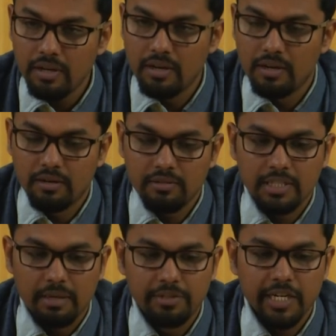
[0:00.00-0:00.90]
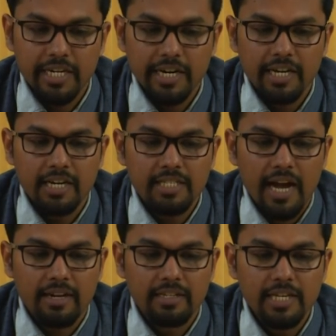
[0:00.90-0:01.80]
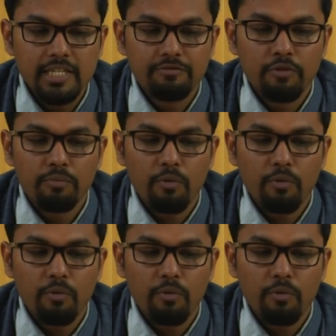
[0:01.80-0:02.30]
uh, subject areas at these four